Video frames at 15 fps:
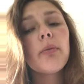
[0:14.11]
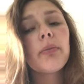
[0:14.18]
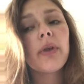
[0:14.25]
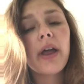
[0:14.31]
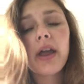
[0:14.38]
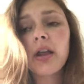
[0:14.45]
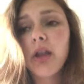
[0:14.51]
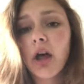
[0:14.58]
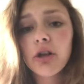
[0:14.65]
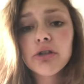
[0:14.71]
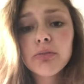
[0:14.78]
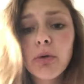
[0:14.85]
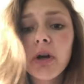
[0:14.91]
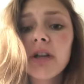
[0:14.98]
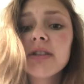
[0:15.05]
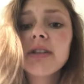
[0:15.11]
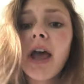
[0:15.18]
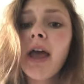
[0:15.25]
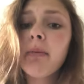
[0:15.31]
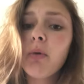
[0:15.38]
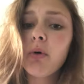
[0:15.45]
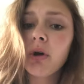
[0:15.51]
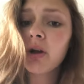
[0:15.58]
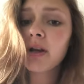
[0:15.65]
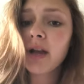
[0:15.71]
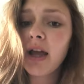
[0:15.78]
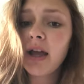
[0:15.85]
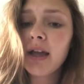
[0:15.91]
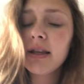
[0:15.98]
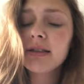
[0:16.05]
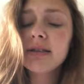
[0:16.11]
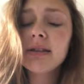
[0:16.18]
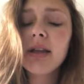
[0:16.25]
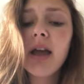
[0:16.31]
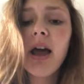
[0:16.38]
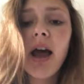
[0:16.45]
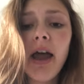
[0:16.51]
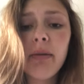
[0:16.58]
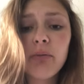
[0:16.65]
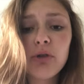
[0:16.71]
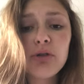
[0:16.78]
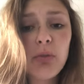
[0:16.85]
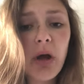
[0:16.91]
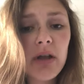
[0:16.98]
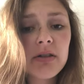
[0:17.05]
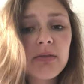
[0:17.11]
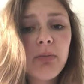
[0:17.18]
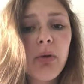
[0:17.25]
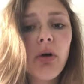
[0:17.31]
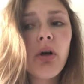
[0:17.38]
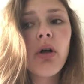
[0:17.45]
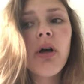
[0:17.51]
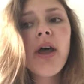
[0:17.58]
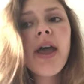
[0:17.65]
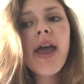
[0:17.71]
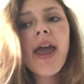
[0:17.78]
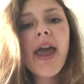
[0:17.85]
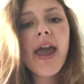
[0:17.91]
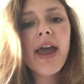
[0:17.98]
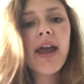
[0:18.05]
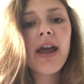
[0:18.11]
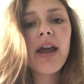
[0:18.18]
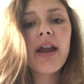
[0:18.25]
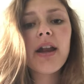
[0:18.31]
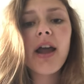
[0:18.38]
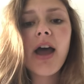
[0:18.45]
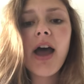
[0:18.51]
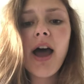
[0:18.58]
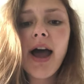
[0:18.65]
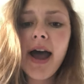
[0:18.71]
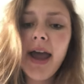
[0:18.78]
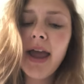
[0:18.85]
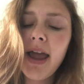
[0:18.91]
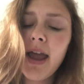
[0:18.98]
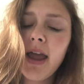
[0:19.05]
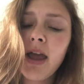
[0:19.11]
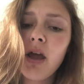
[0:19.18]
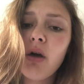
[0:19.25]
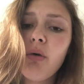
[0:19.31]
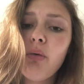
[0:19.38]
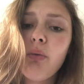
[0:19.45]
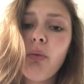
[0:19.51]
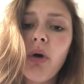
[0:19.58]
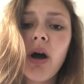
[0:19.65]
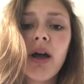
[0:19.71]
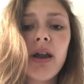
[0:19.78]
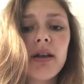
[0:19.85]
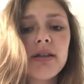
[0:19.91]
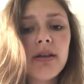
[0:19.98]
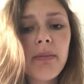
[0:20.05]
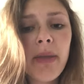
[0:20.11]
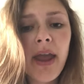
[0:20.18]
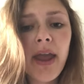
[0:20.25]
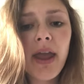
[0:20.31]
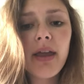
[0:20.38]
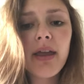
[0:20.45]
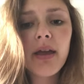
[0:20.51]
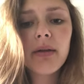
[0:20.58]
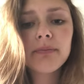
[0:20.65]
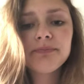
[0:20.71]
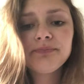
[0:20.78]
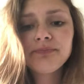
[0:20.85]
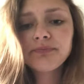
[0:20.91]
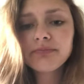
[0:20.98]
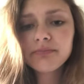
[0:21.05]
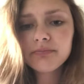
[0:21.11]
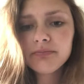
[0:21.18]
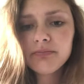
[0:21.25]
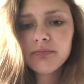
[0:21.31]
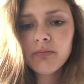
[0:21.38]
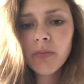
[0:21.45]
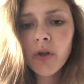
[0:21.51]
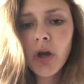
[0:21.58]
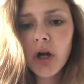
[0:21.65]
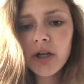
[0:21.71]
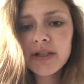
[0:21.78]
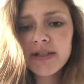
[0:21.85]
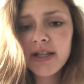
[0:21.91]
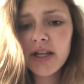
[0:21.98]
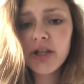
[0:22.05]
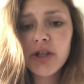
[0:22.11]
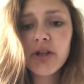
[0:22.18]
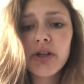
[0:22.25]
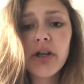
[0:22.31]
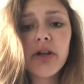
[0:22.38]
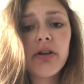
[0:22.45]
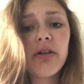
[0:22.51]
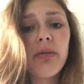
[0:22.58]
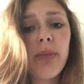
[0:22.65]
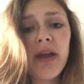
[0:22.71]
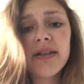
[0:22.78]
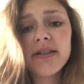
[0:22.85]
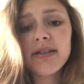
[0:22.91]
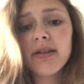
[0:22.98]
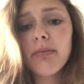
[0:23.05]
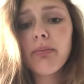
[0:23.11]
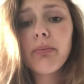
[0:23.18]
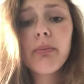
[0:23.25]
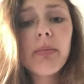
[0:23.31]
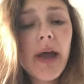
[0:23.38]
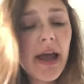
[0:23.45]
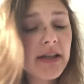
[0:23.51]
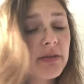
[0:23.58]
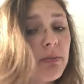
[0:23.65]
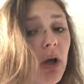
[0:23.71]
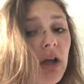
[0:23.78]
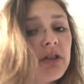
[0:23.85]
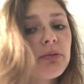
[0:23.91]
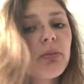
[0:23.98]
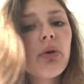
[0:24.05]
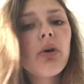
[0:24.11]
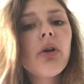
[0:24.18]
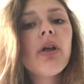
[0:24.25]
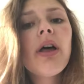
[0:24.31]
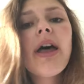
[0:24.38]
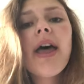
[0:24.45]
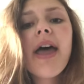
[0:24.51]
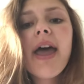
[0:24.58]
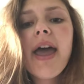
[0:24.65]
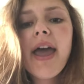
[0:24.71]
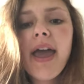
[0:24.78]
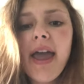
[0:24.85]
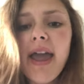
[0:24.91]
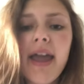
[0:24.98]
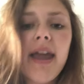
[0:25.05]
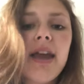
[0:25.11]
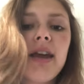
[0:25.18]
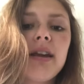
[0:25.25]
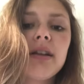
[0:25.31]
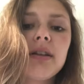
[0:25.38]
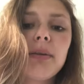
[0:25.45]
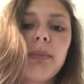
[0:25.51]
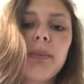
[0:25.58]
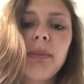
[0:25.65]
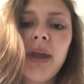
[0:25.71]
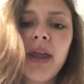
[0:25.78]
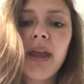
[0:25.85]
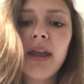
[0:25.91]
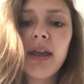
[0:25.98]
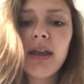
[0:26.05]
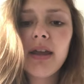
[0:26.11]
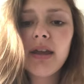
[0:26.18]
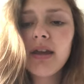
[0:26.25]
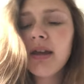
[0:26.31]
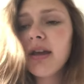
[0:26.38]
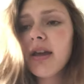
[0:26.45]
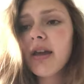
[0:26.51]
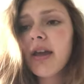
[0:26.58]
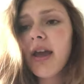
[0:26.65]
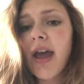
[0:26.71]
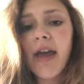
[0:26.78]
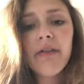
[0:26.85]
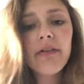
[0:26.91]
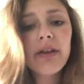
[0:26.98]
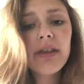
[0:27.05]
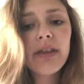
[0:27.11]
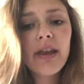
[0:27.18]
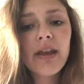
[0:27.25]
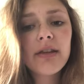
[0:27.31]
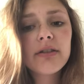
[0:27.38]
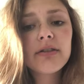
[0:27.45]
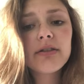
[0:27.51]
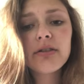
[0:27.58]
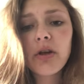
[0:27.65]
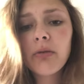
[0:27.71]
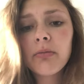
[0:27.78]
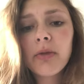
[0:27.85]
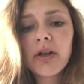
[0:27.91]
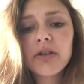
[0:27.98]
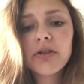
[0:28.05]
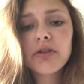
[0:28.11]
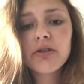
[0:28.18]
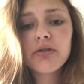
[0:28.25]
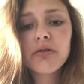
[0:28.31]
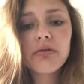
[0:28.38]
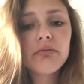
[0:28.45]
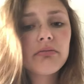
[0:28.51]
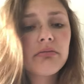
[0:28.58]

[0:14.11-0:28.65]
play a lot of sports, I'm organized, I'm responsible, and I want to make our senior year the best as possible and make everything so much